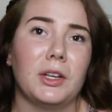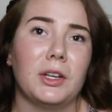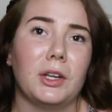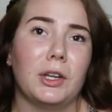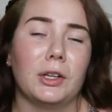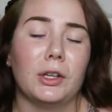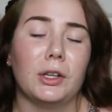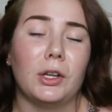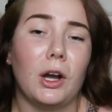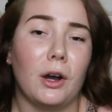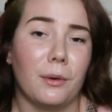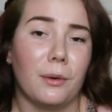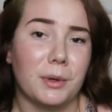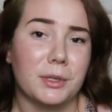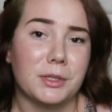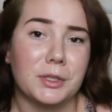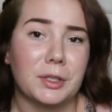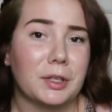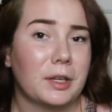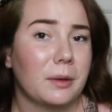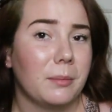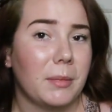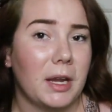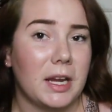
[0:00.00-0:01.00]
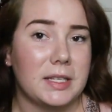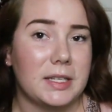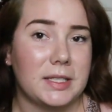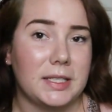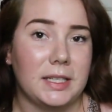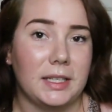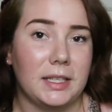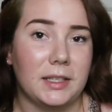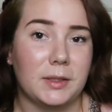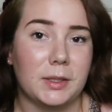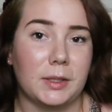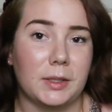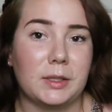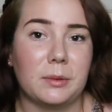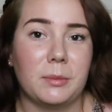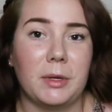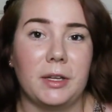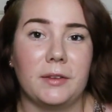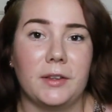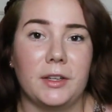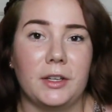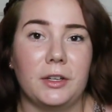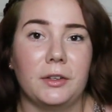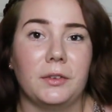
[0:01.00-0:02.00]
It'll always look amazing. It doesn't
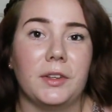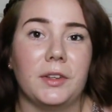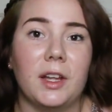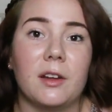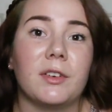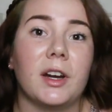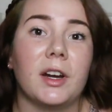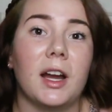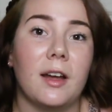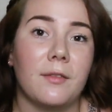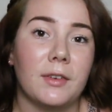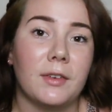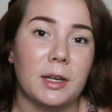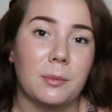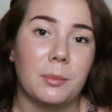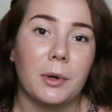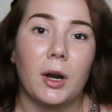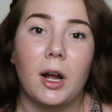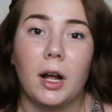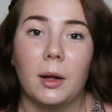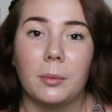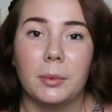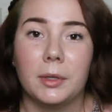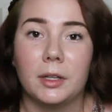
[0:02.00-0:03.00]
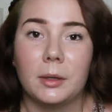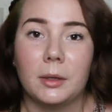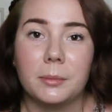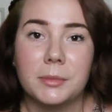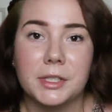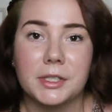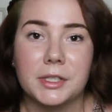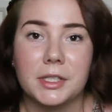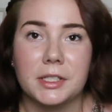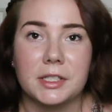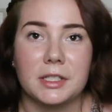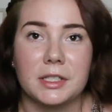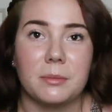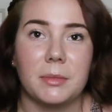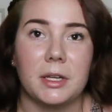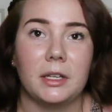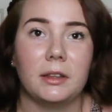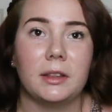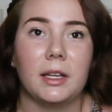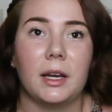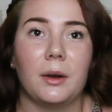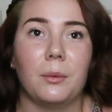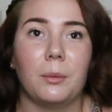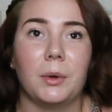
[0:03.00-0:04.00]
mean that you'll never have any problems. It doesn't
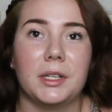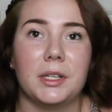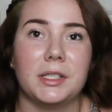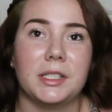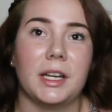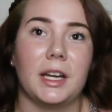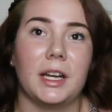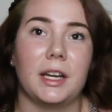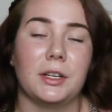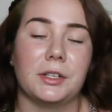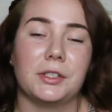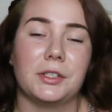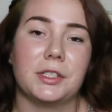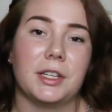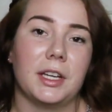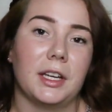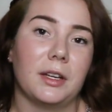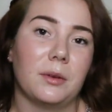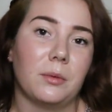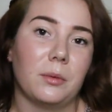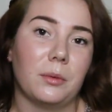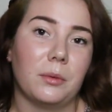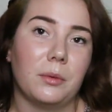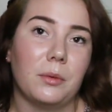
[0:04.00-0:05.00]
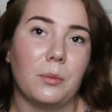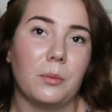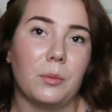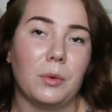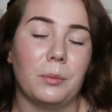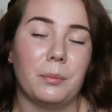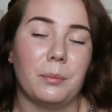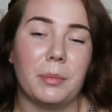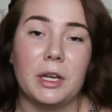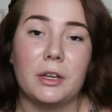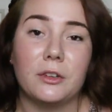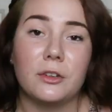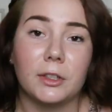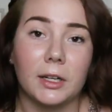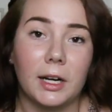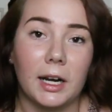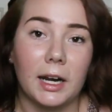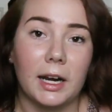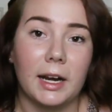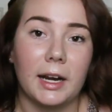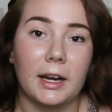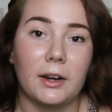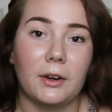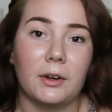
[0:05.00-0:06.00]
mean that one day your skin will, be
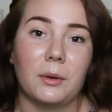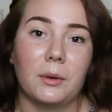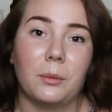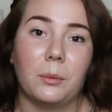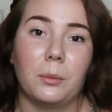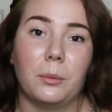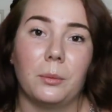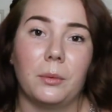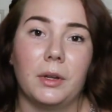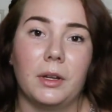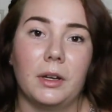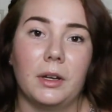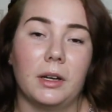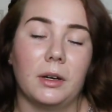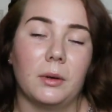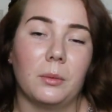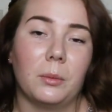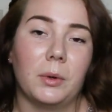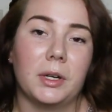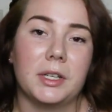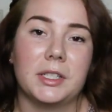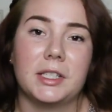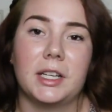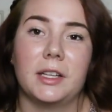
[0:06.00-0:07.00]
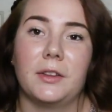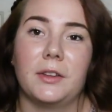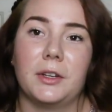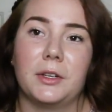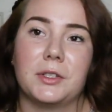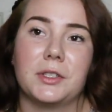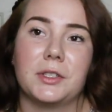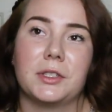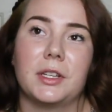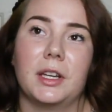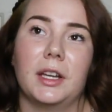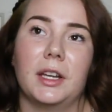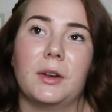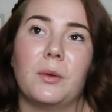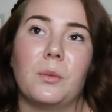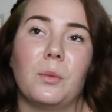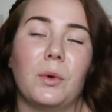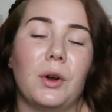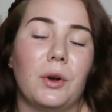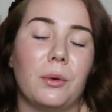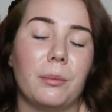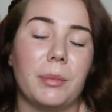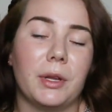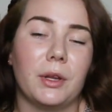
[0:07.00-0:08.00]
dry or, or one day that your skin
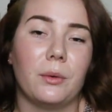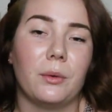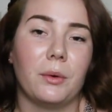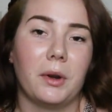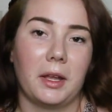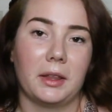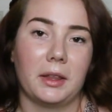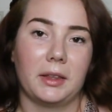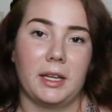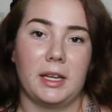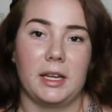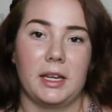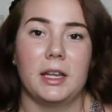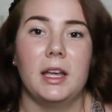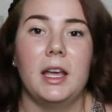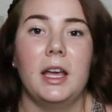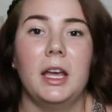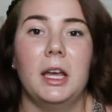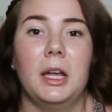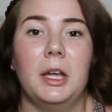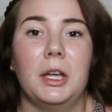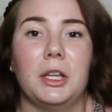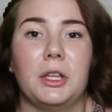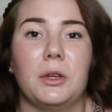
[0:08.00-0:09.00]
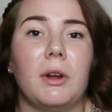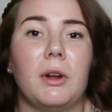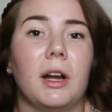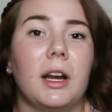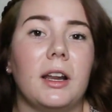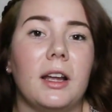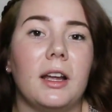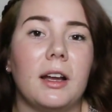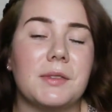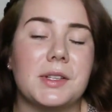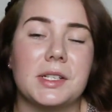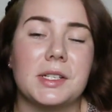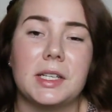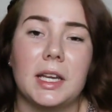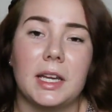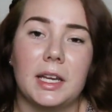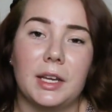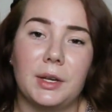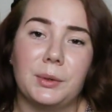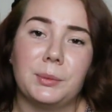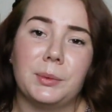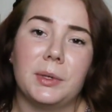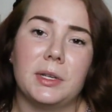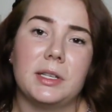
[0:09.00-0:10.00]
won't be oily. You kind of have to take
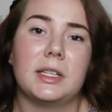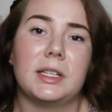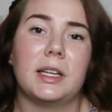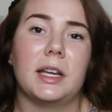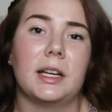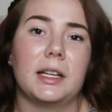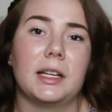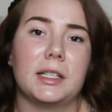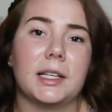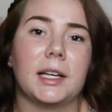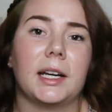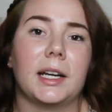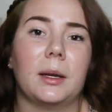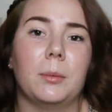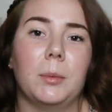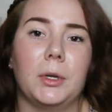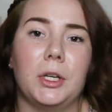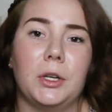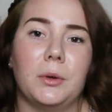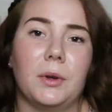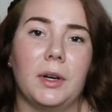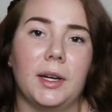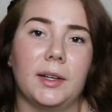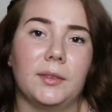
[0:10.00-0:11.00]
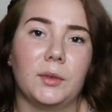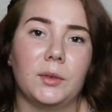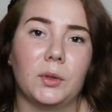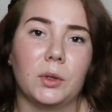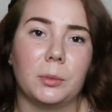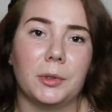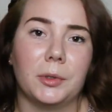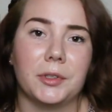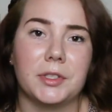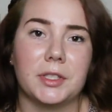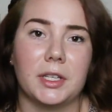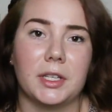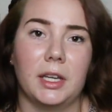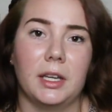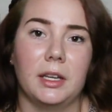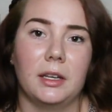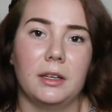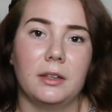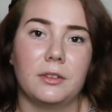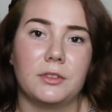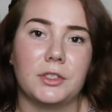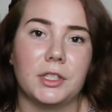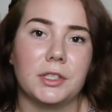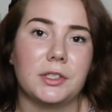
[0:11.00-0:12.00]
it one day at a time when you have normal
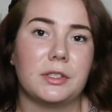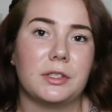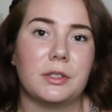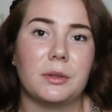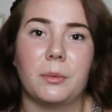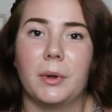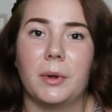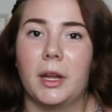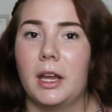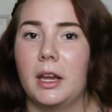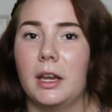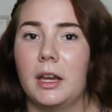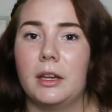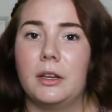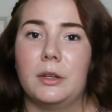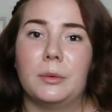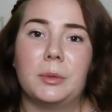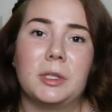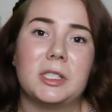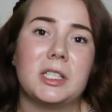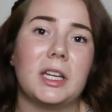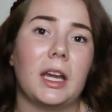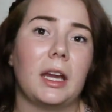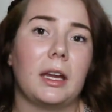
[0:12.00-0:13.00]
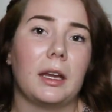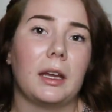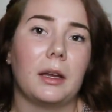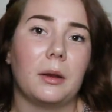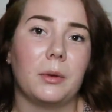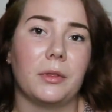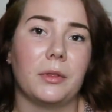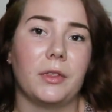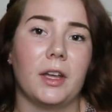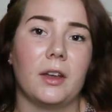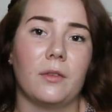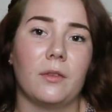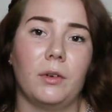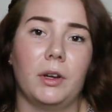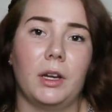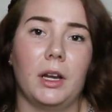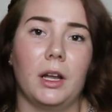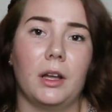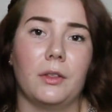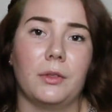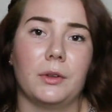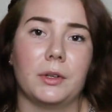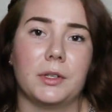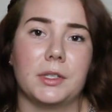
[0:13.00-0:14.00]
skin, just the way you would take it with every
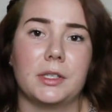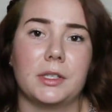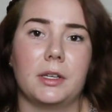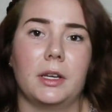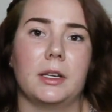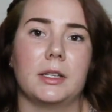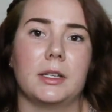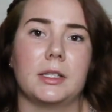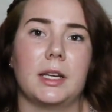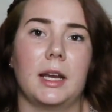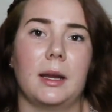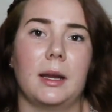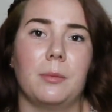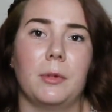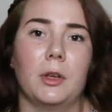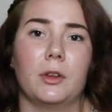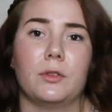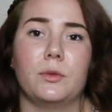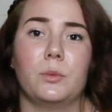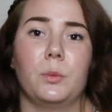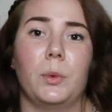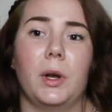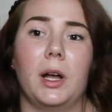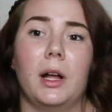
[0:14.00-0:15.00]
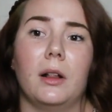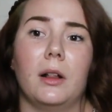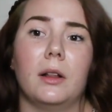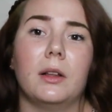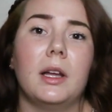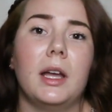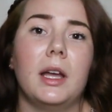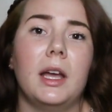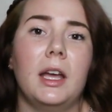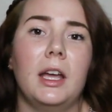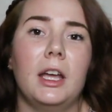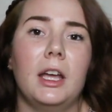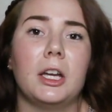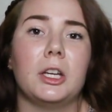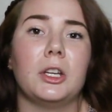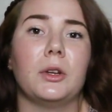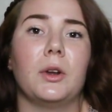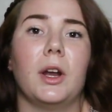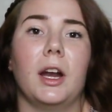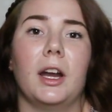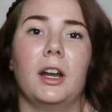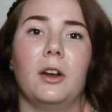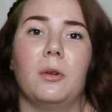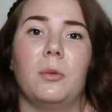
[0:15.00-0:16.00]
other skin type as well. You
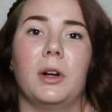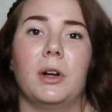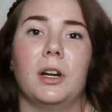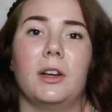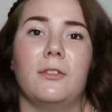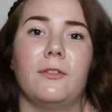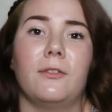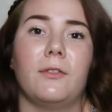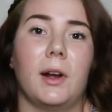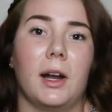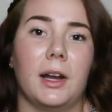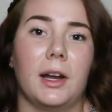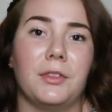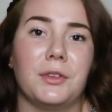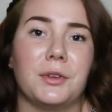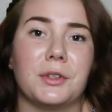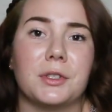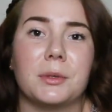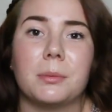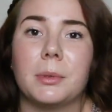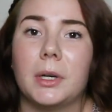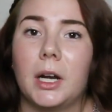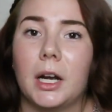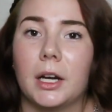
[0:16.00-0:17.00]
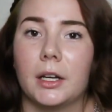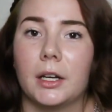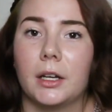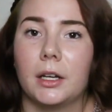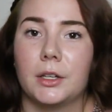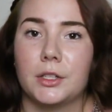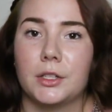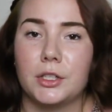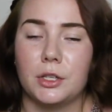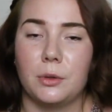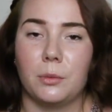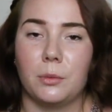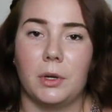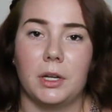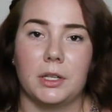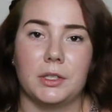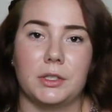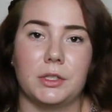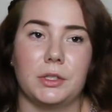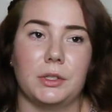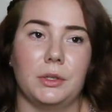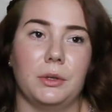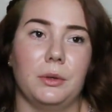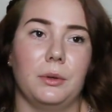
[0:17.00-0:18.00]
kind of want to find those products. You want
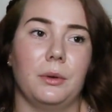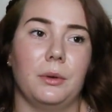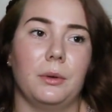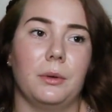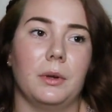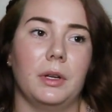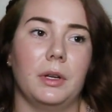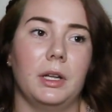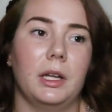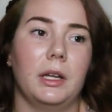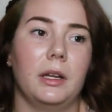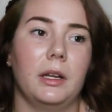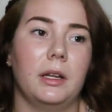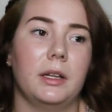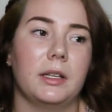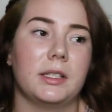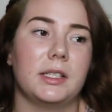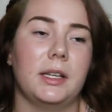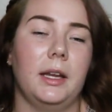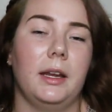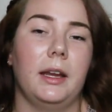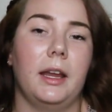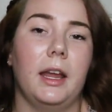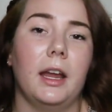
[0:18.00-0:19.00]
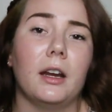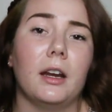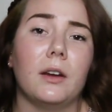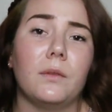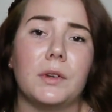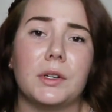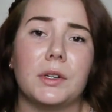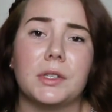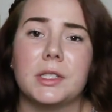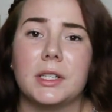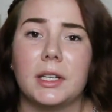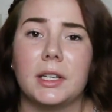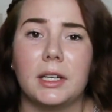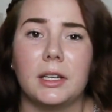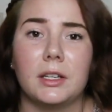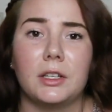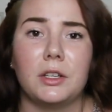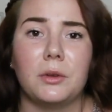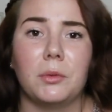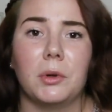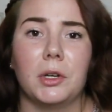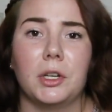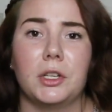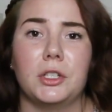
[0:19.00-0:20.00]
to take care of your skin.
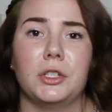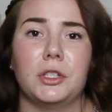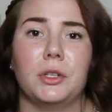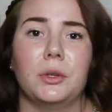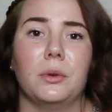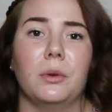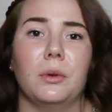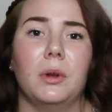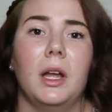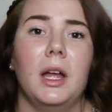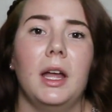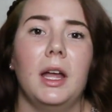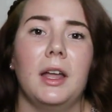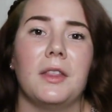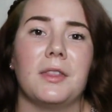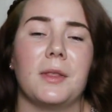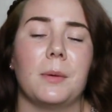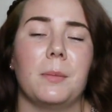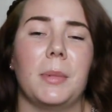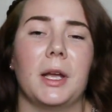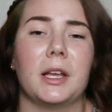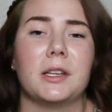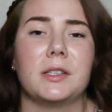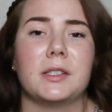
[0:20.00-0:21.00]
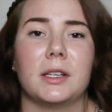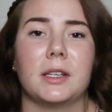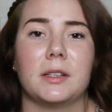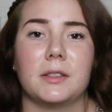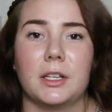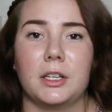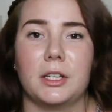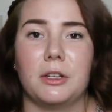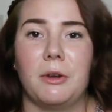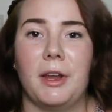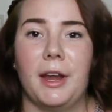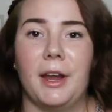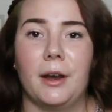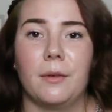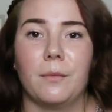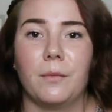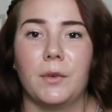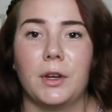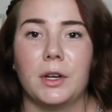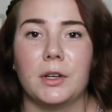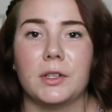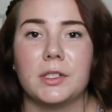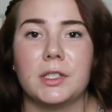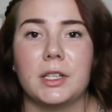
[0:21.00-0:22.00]
You want to do the best things that you can
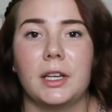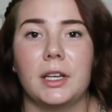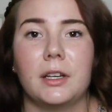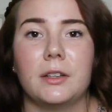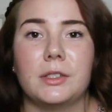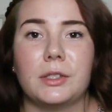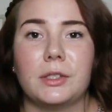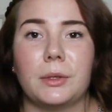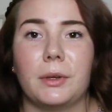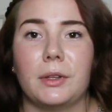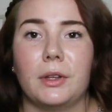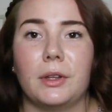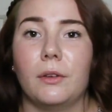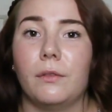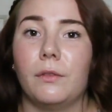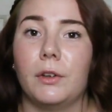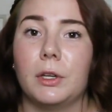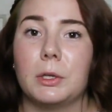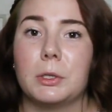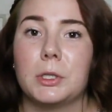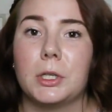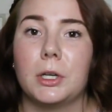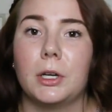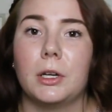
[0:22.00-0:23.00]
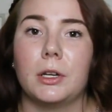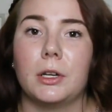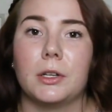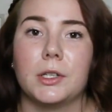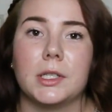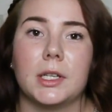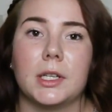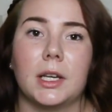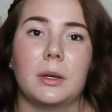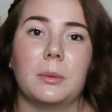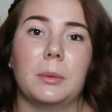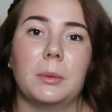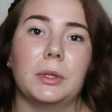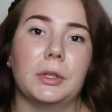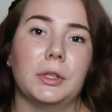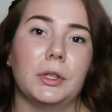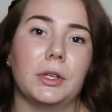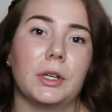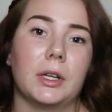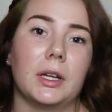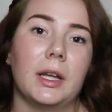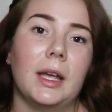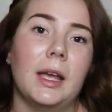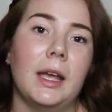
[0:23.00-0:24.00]
for your skin. So in the future, your skin will
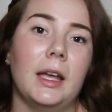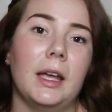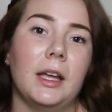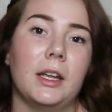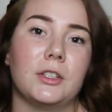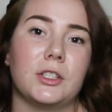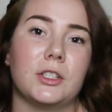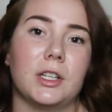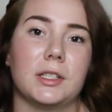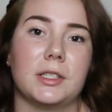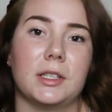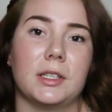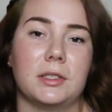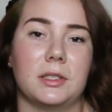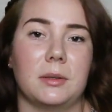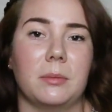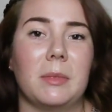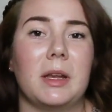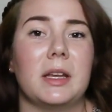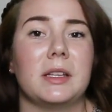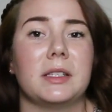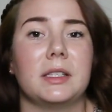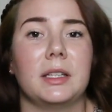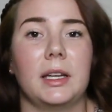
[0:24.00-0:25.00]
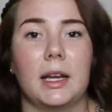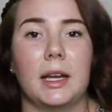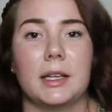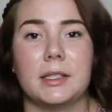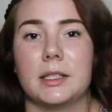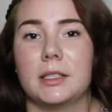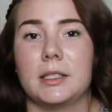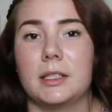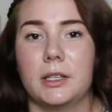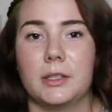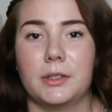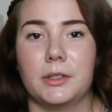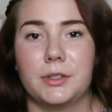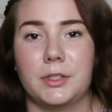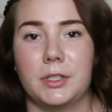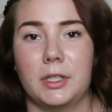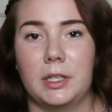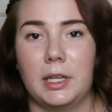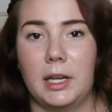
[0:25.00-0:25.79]
look just as amazing as it does